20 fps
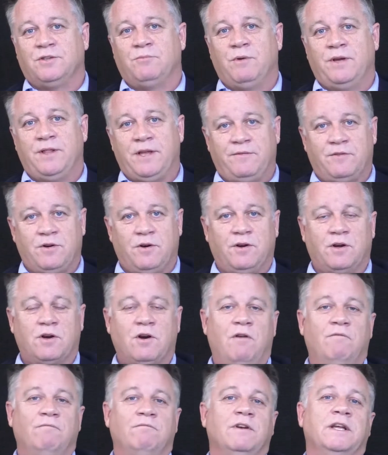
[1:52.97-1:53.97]
and where they've got a
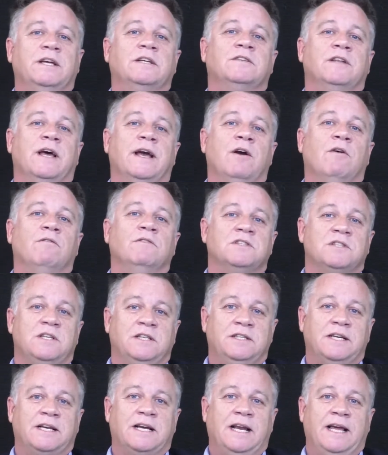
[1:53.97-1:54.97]
conflict they
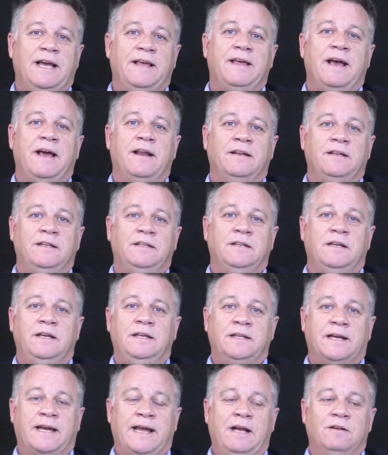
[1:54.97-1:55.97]
obviously declare that
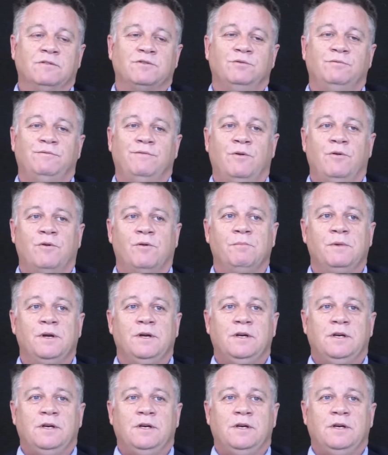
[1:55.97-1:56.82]
in a council forum.